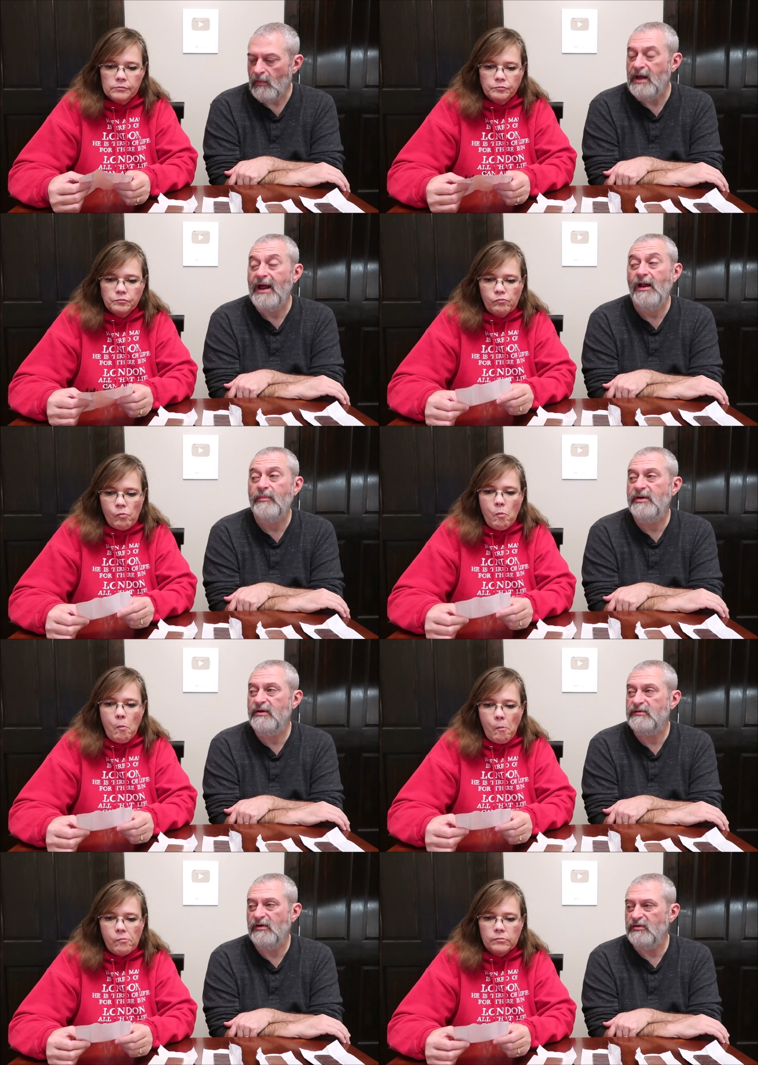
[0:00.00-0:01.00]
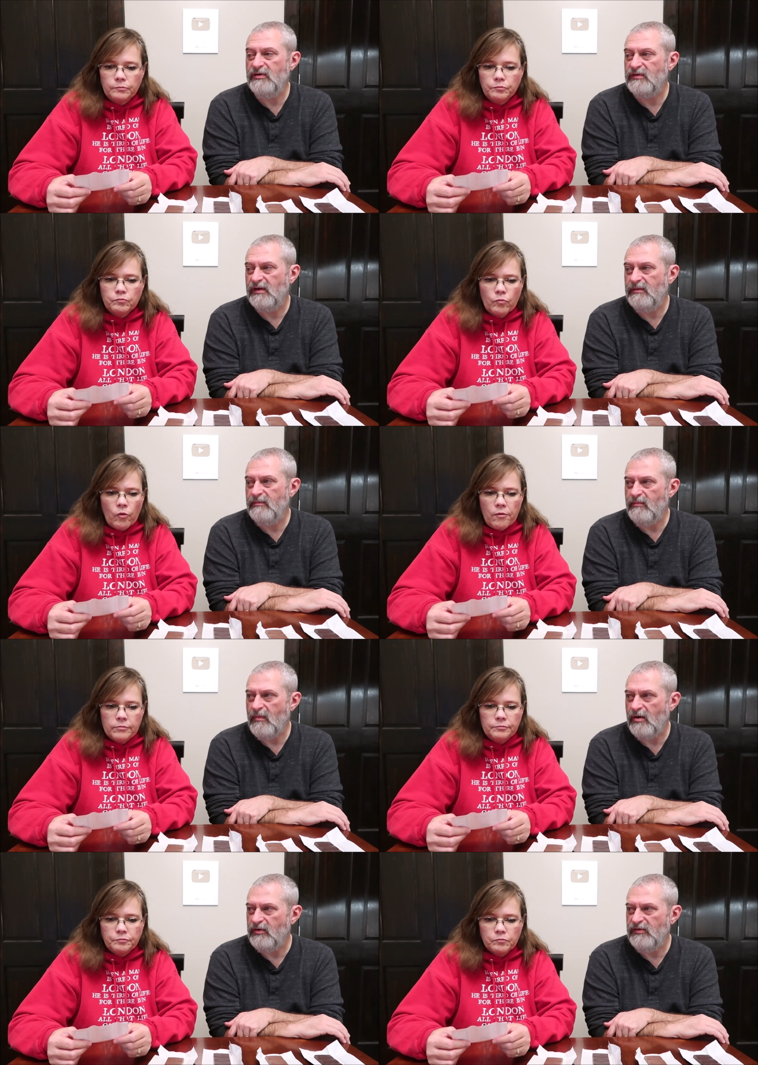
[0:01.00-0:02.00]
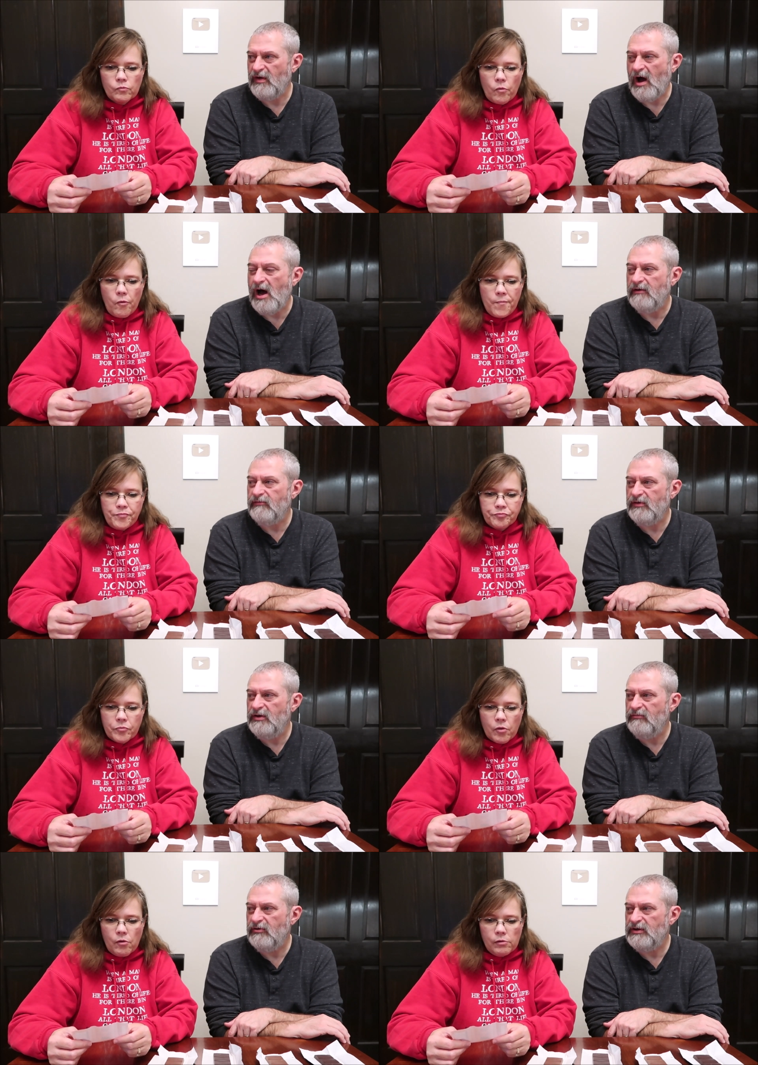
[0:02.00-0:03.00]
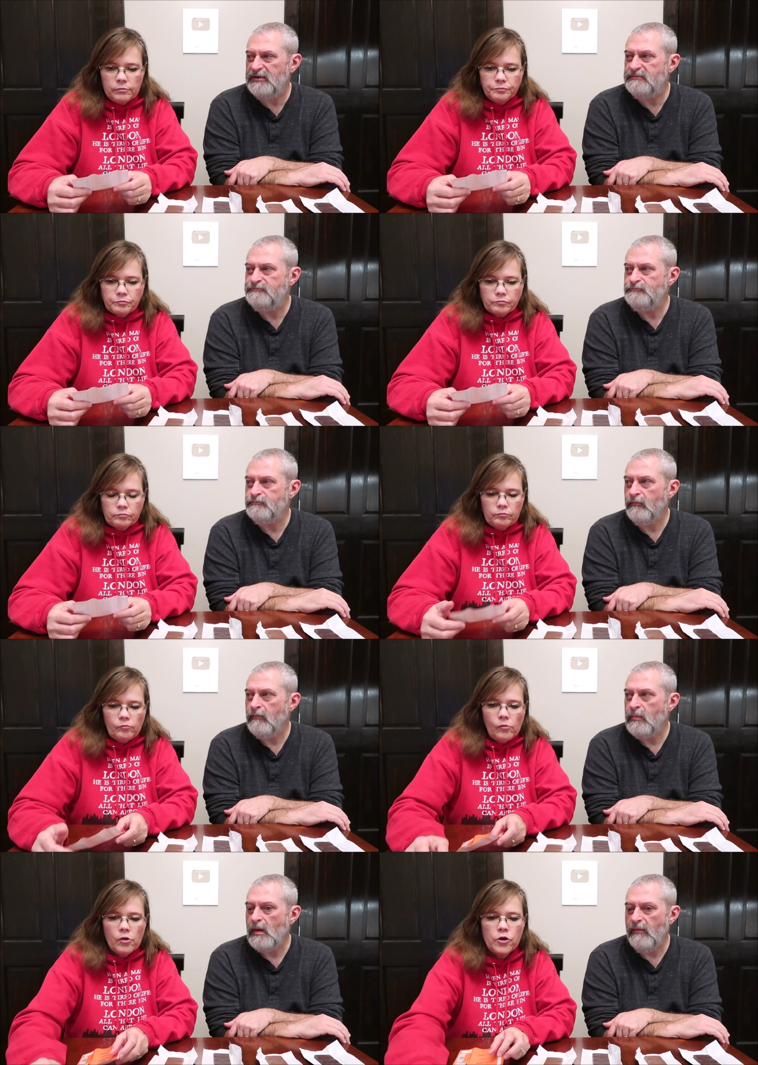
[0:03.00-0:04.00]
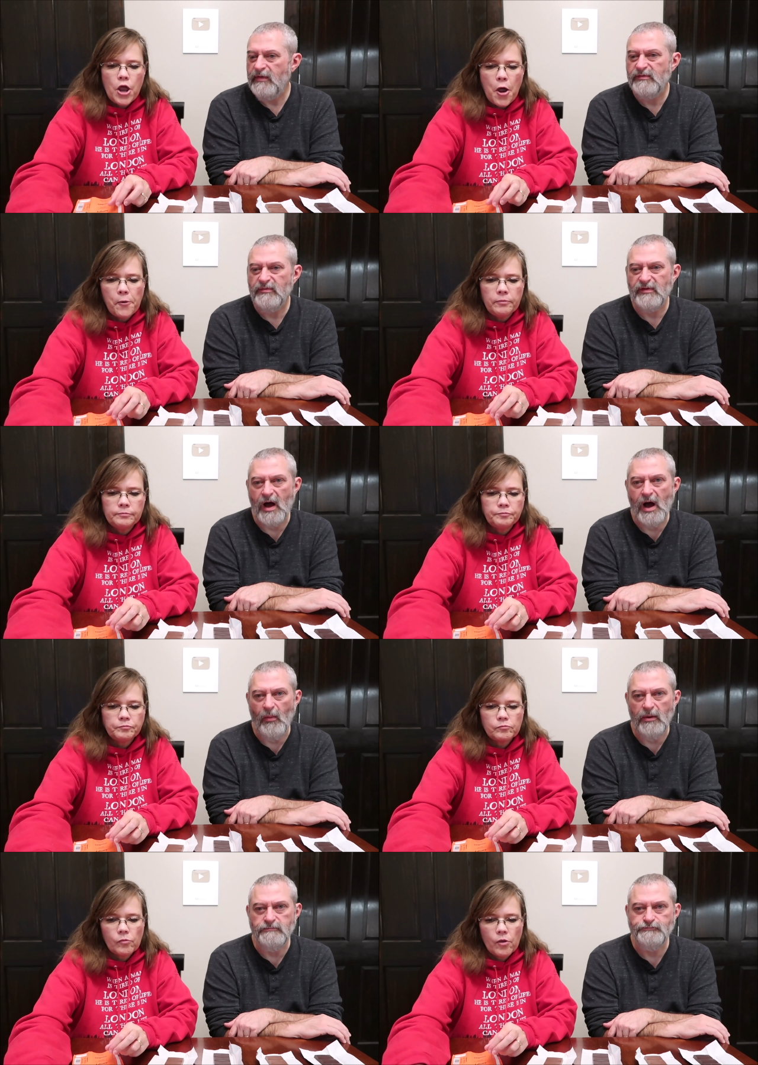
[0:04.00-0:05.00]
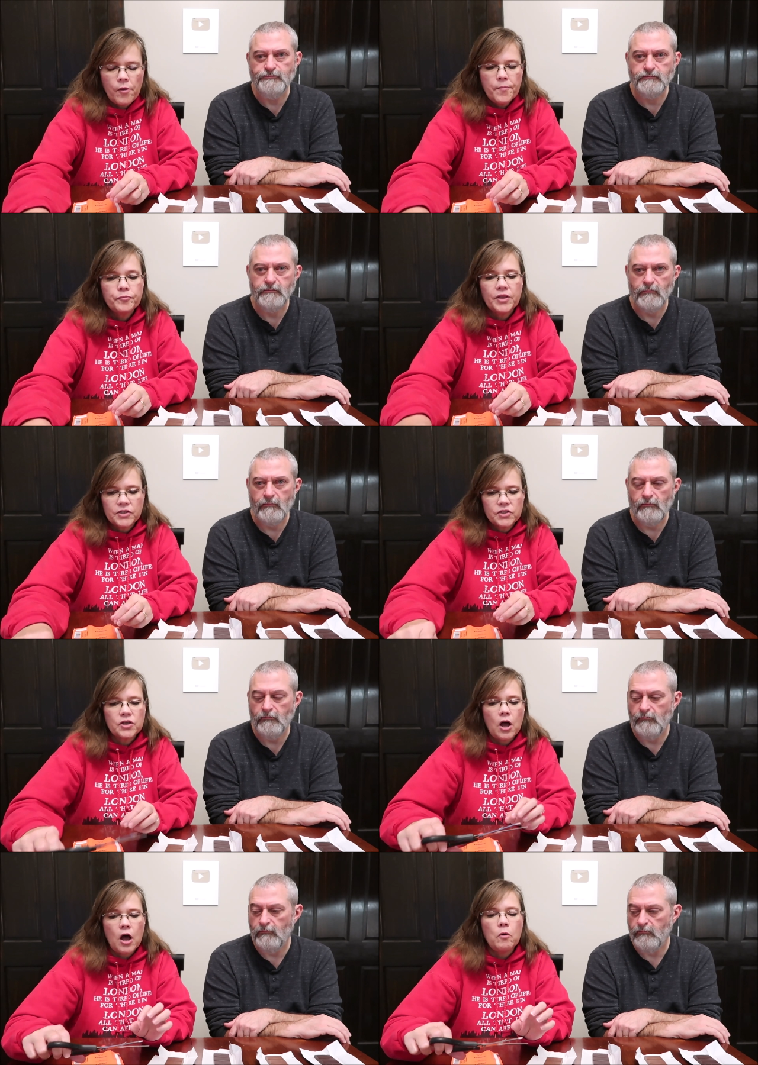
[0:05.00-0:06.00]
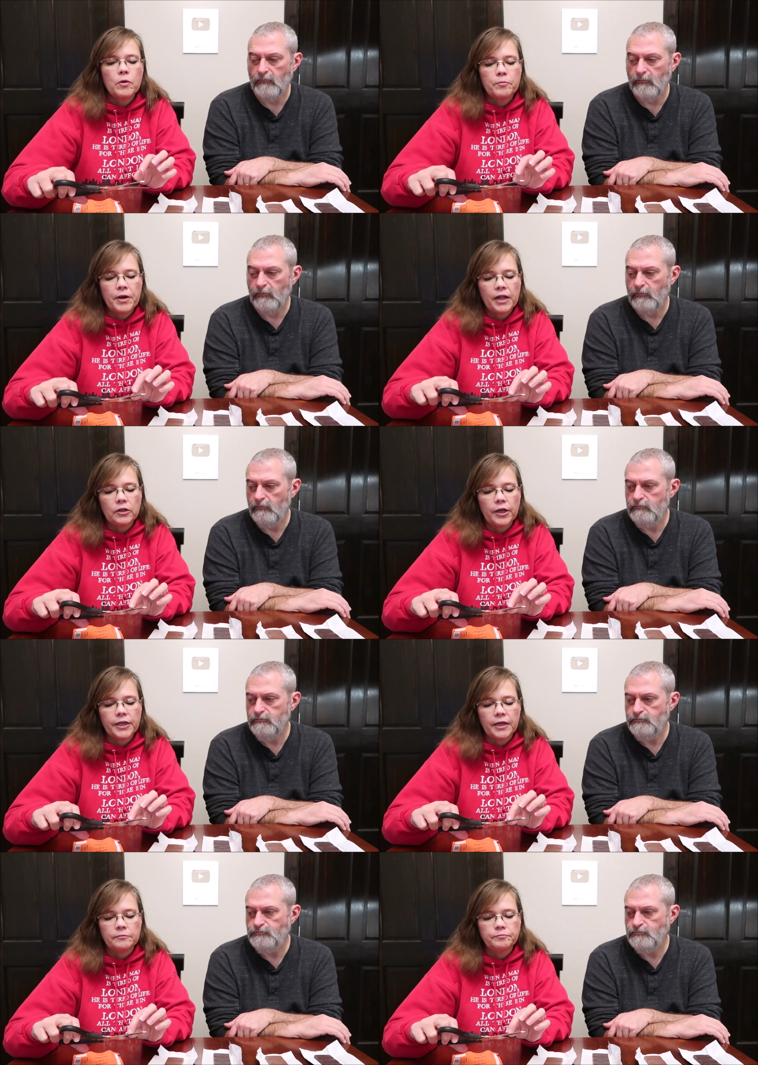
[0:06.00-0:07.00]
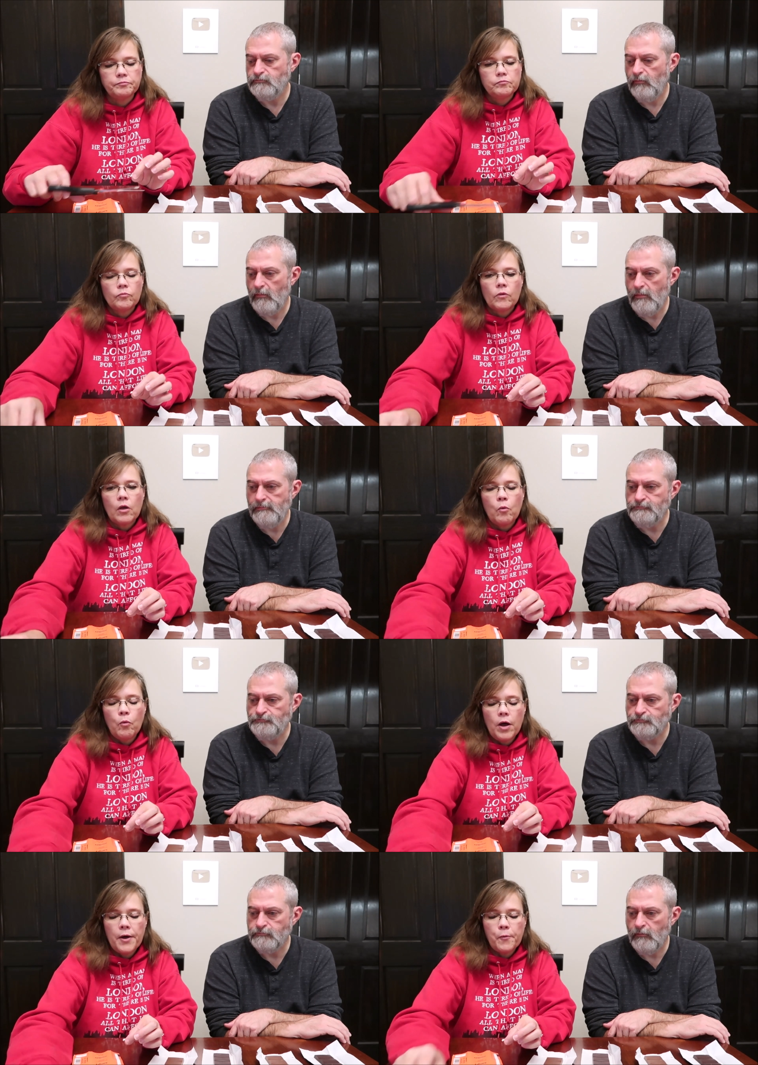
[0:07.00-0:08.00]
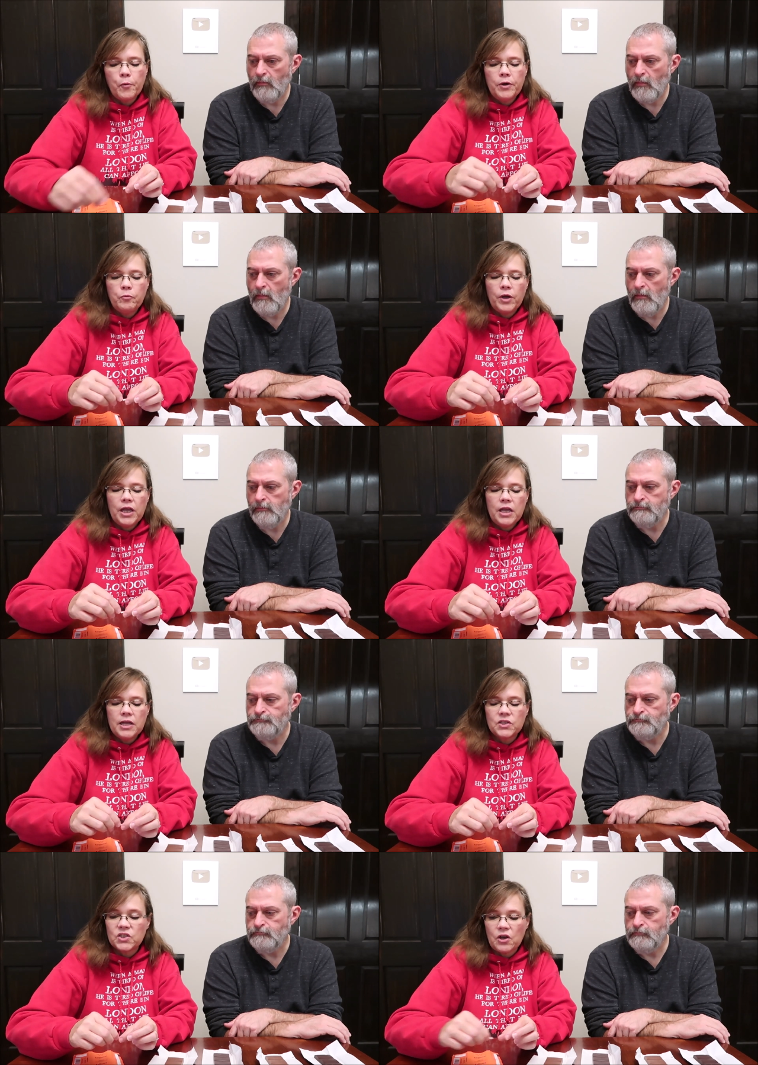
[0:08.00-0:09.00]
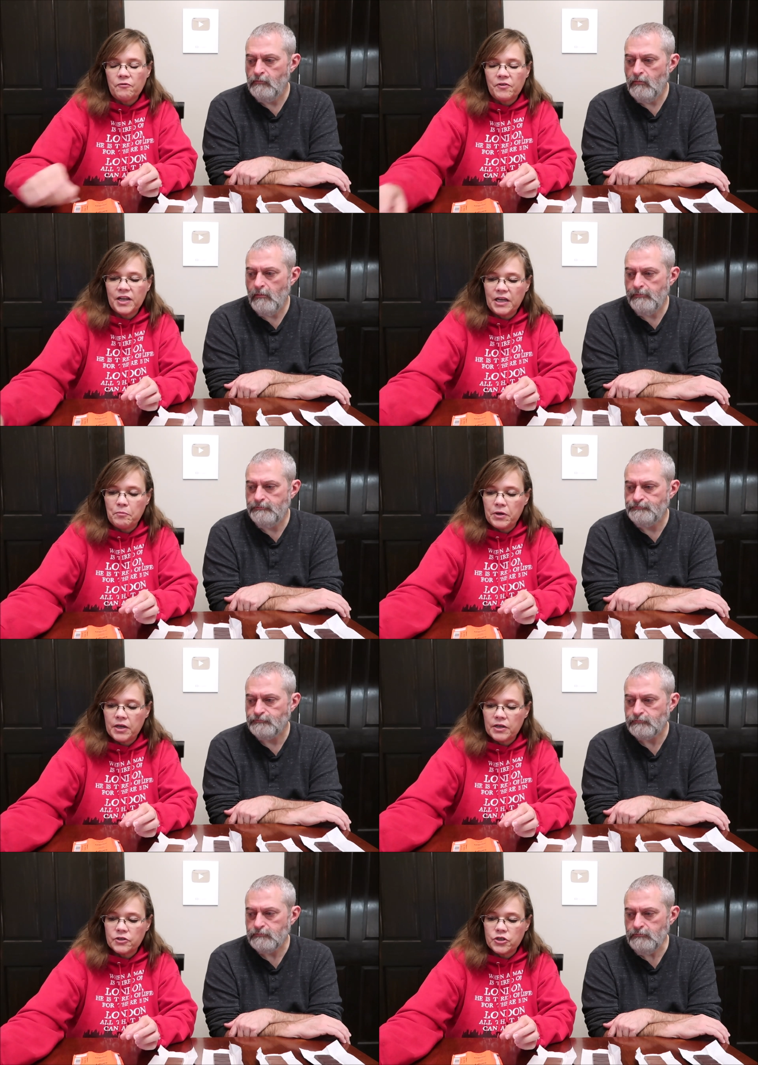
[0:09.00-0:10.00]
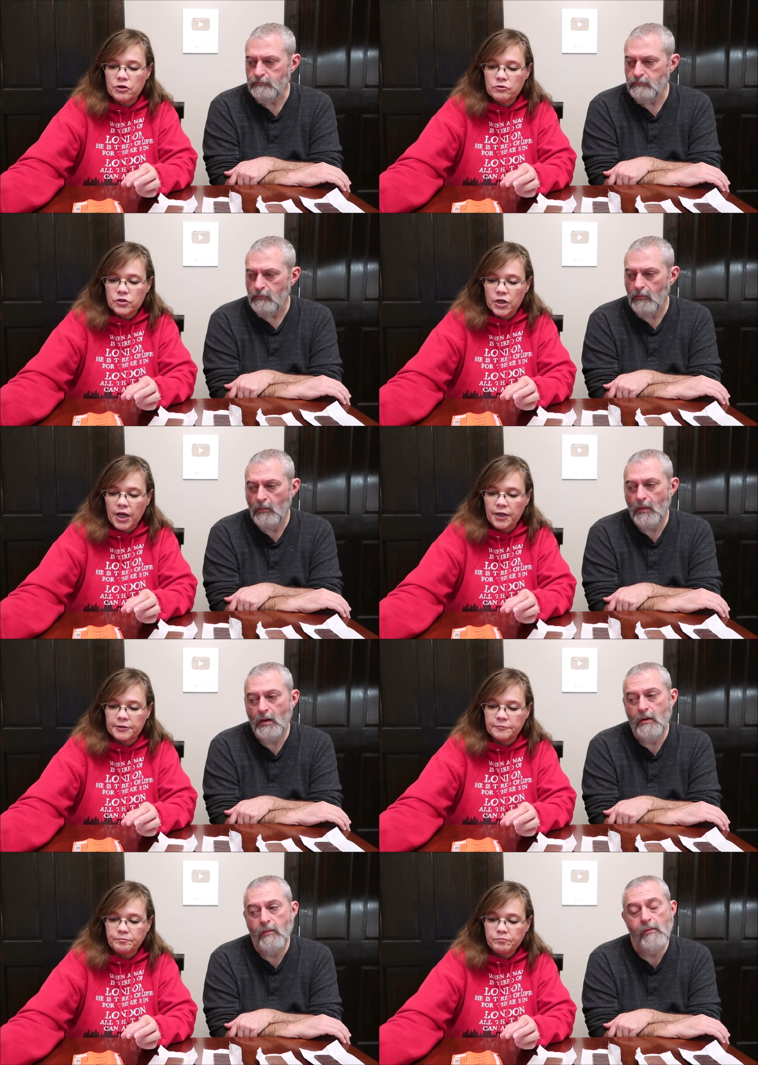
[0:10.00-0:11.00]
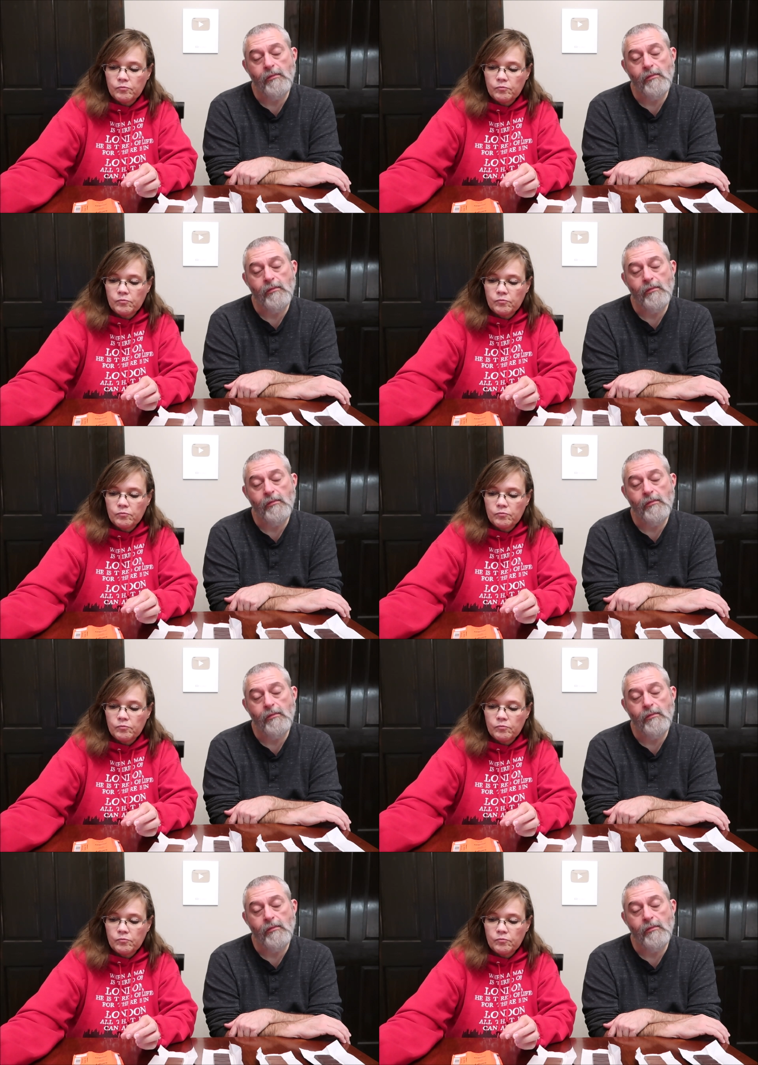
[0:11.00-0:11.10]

Speaker 1: And jalapenos don't usually aren't usually hot for you really. No. This is a hot one.
Speaker 2: This is a hot one, but I like it. Well, when we, it's so funny because years ago,